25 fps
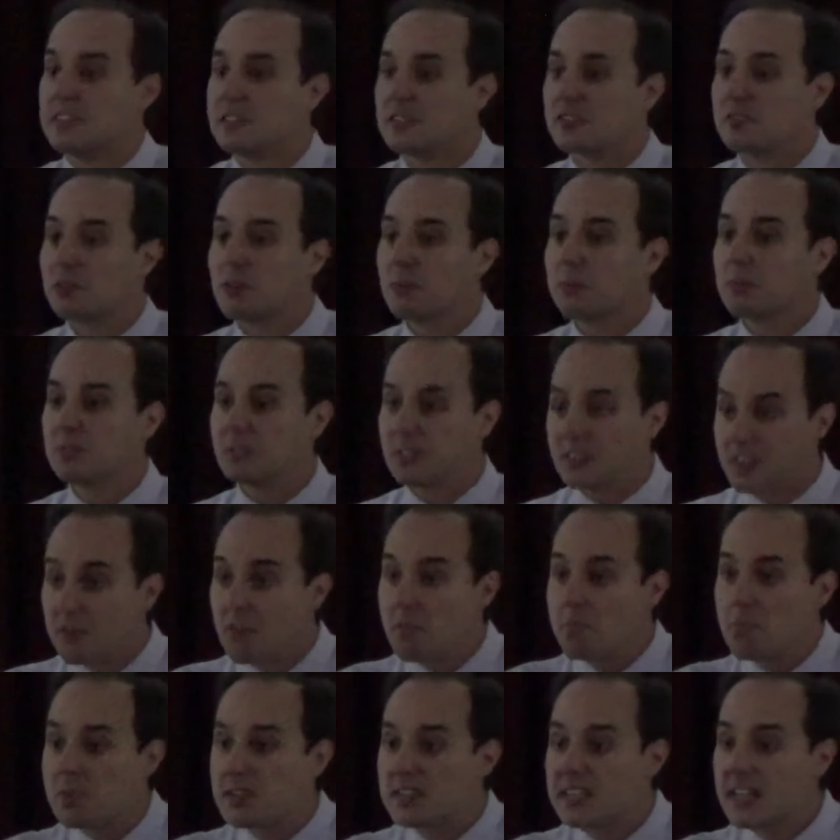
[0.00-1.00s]
as scripture. They
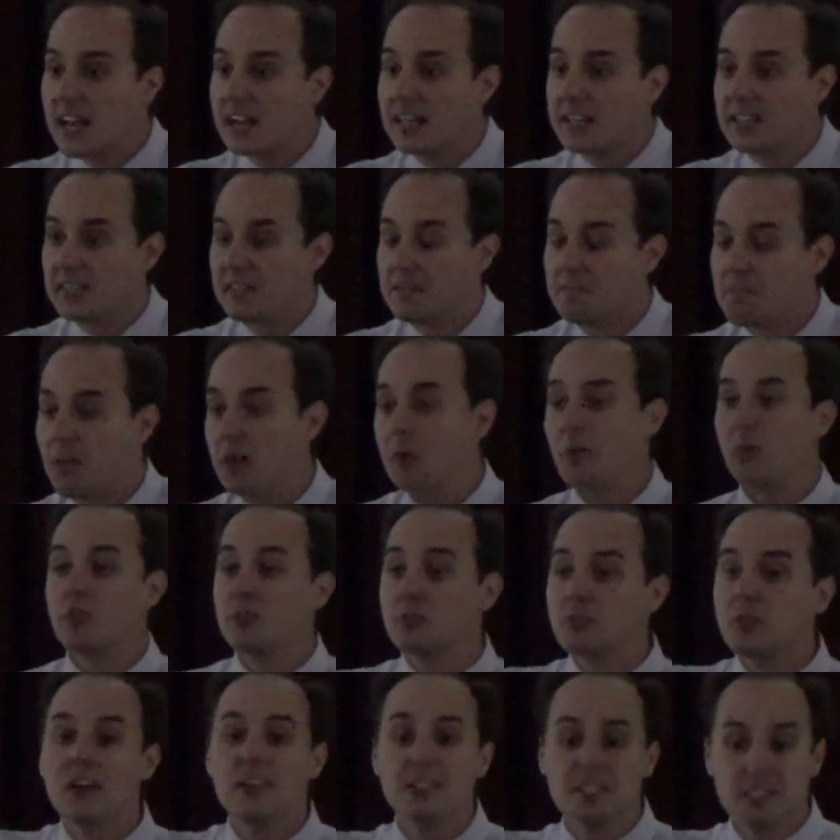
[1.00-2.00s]
were protected, they were
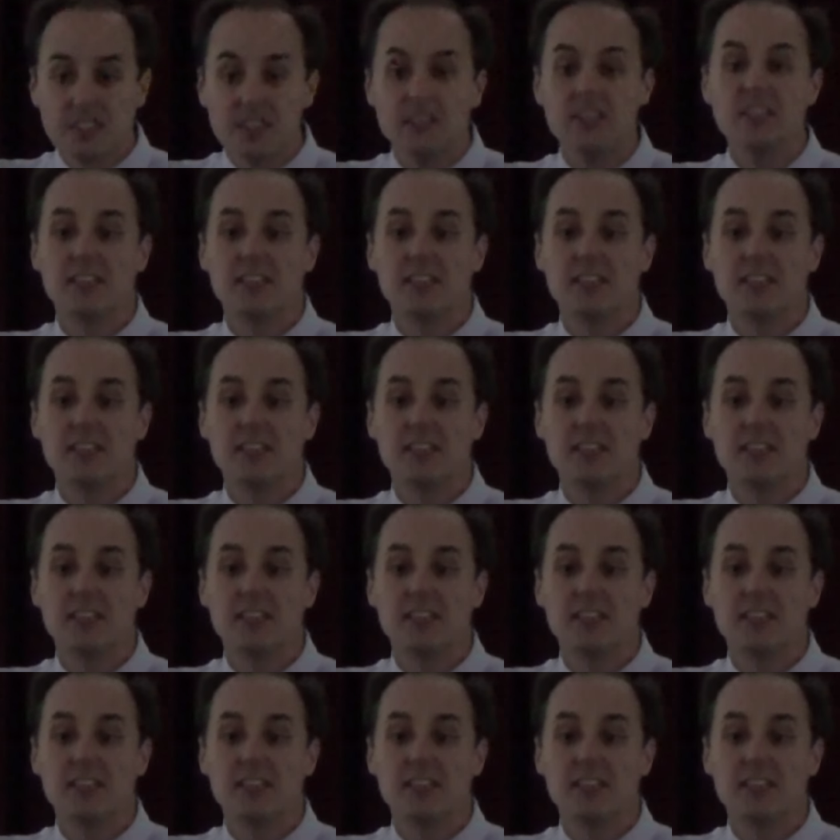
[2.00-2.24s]
entrusted